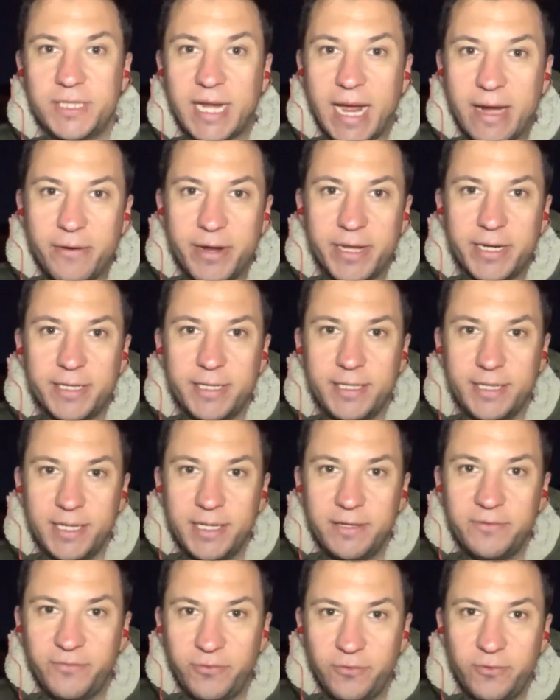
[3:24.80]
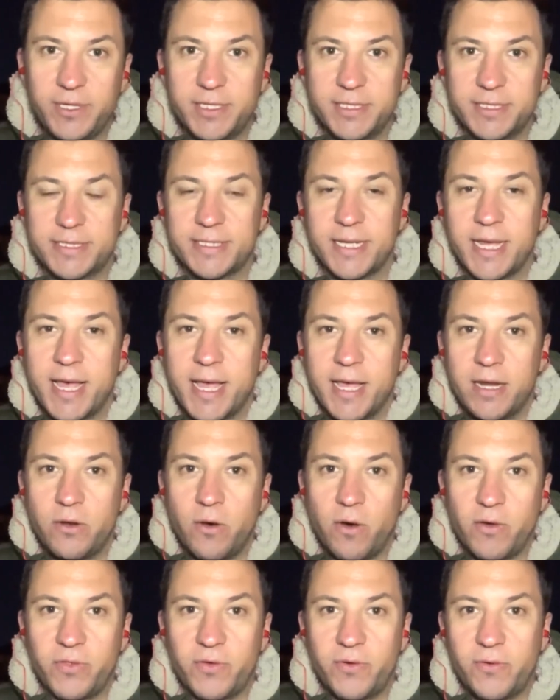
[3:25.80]
directly influence
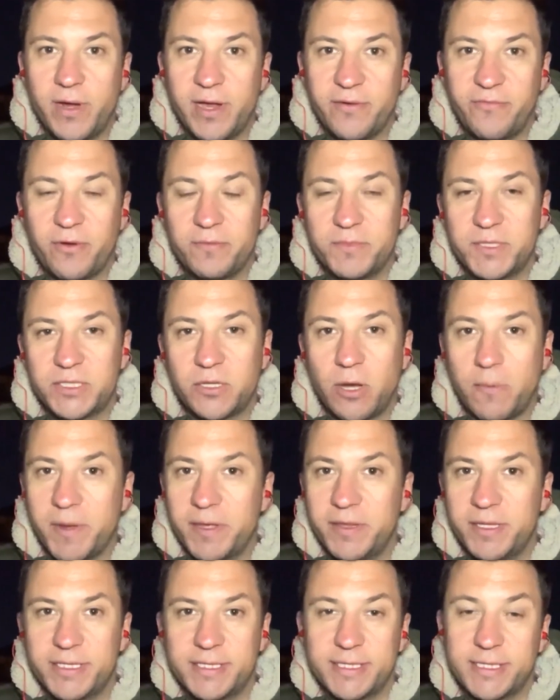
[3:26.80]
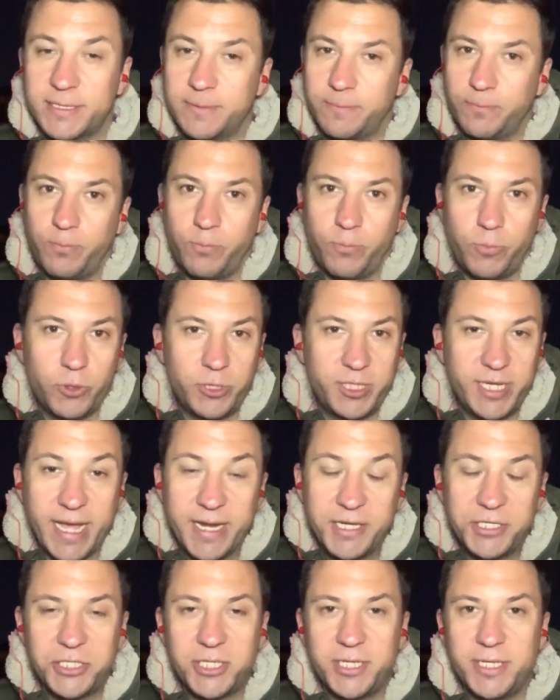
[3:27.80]
North Korea from stopping this is
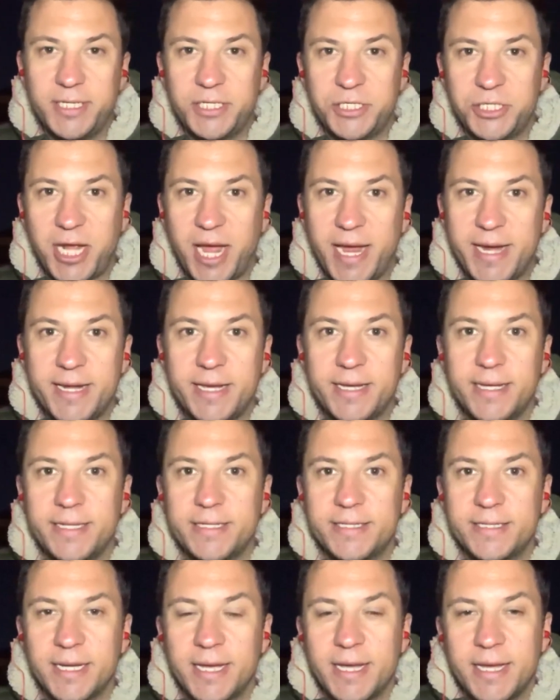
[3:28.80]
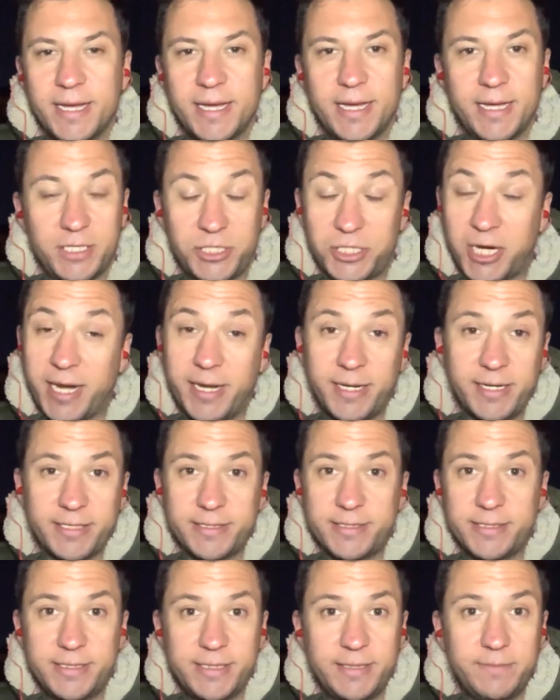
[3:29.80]
potentially China, and China
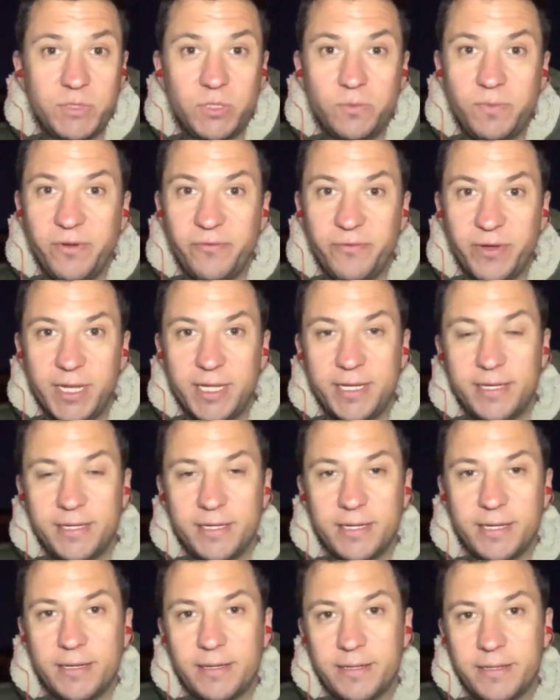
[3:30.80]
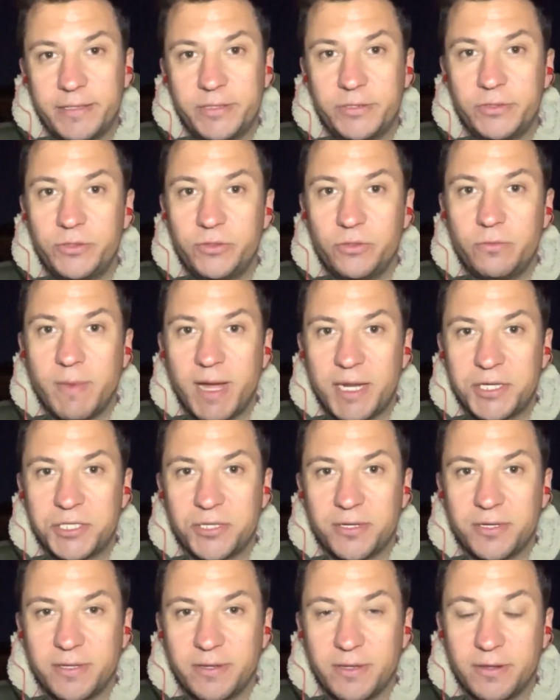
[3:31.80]
doesn't seem to be willing to do much
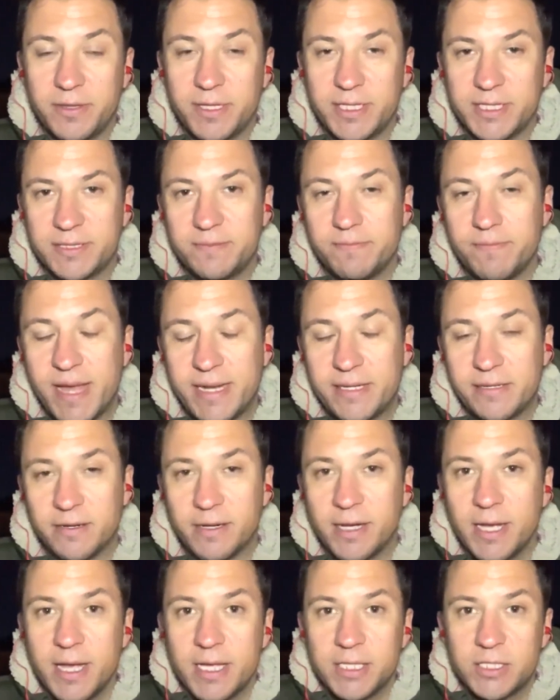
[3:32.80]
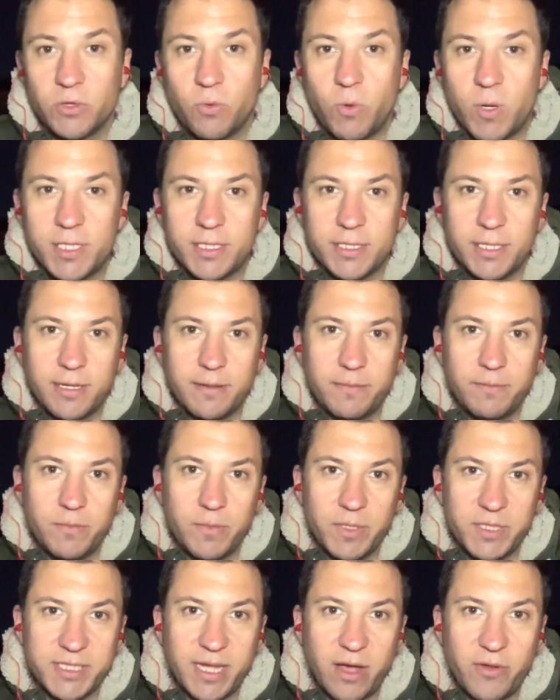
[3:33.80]
on this matter. So what
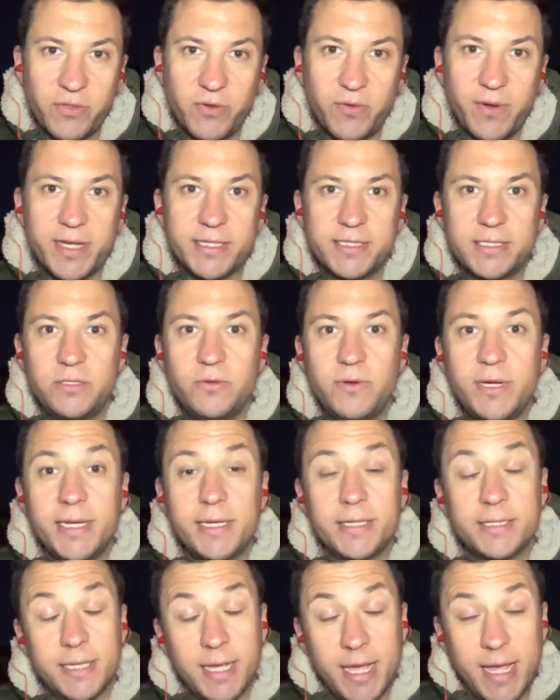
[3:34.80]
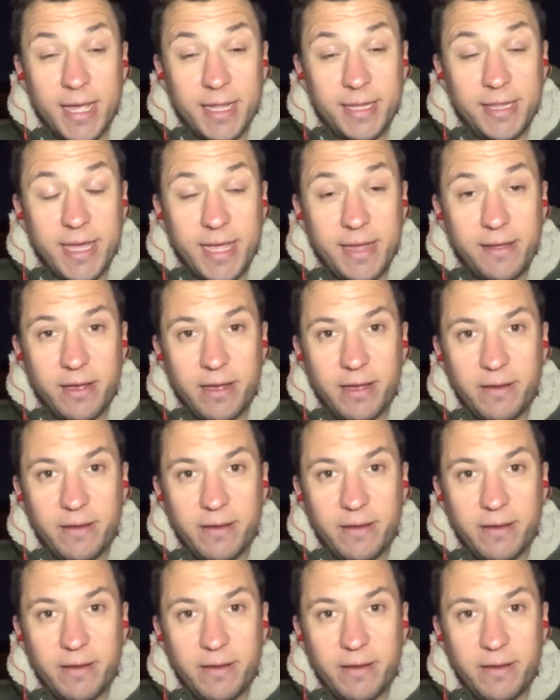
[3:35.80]
South Korea is doing is they